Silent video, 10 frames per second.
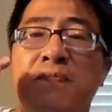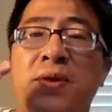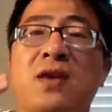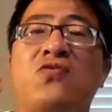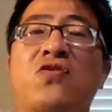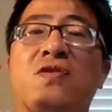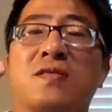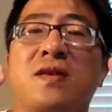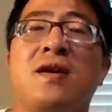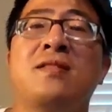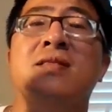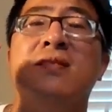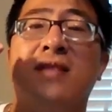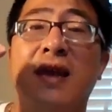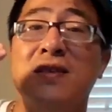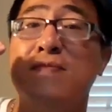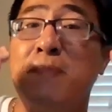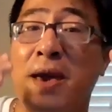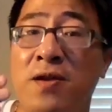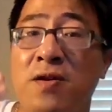picture that is
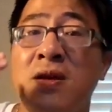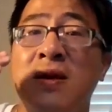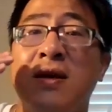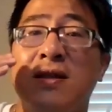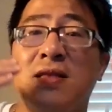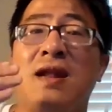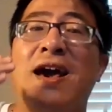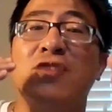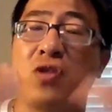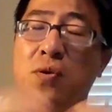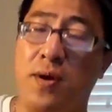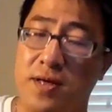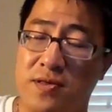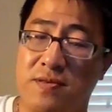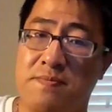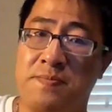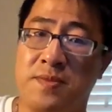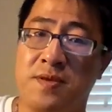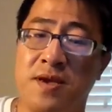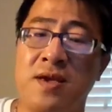better than it actually was,
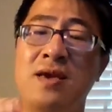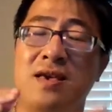right?